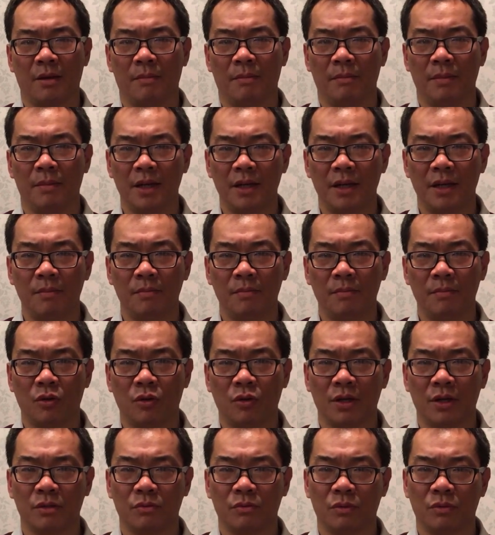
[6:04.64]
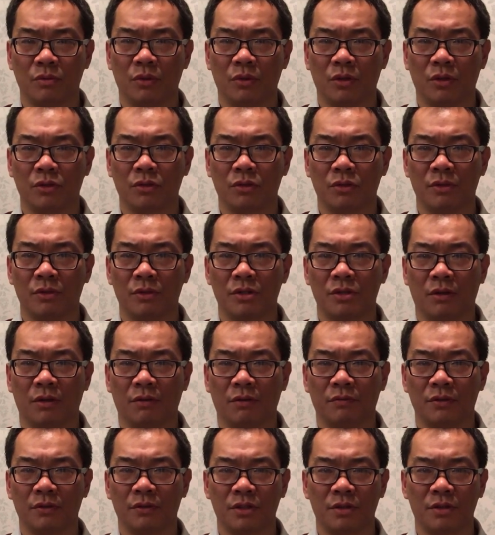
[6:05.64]
Many employers will want to
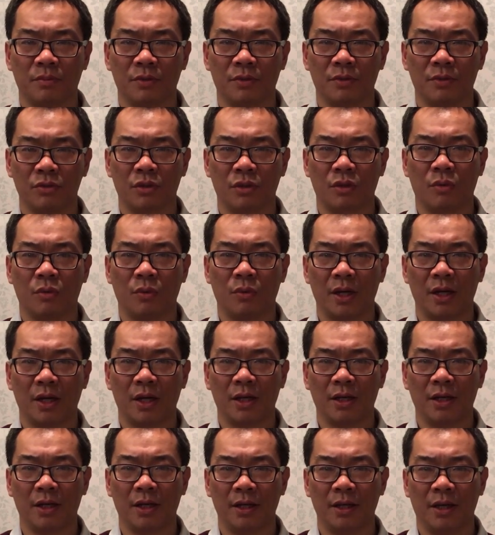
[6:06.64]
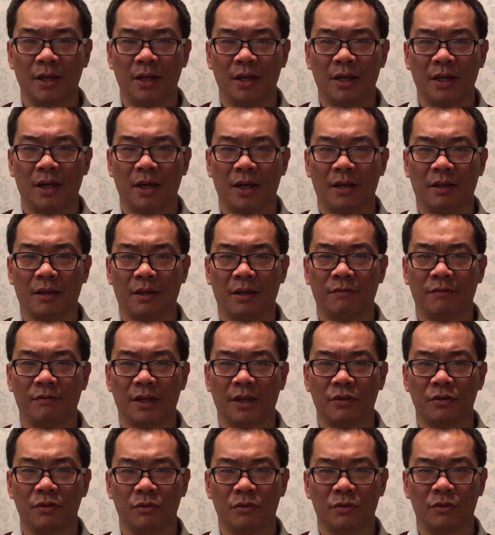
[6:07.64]
resolve disputes quickly, and if they
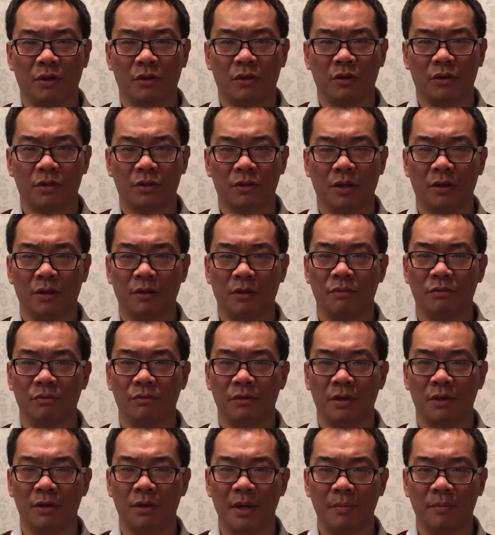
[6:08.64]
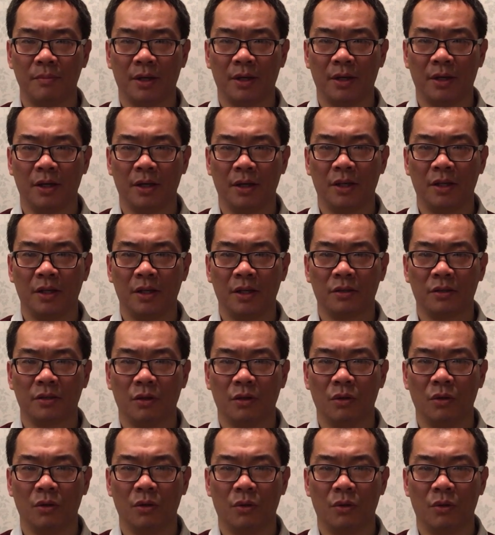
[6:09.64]
do not, remember, the
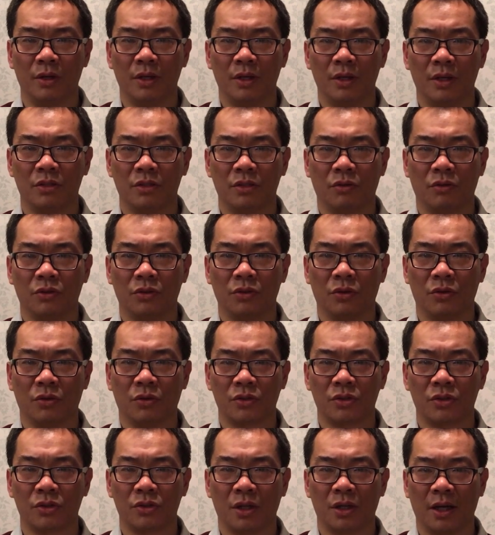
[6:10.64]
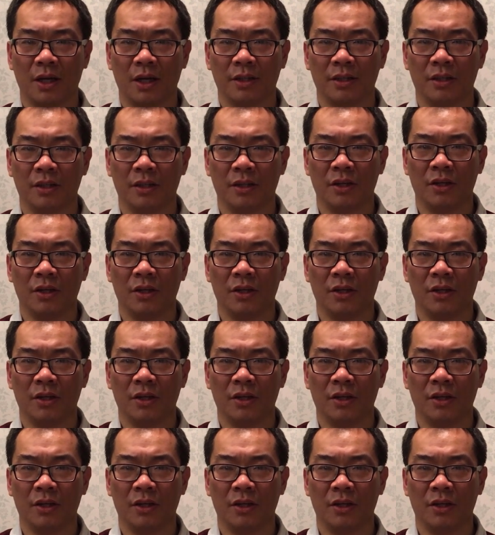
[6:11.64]
law is on your side.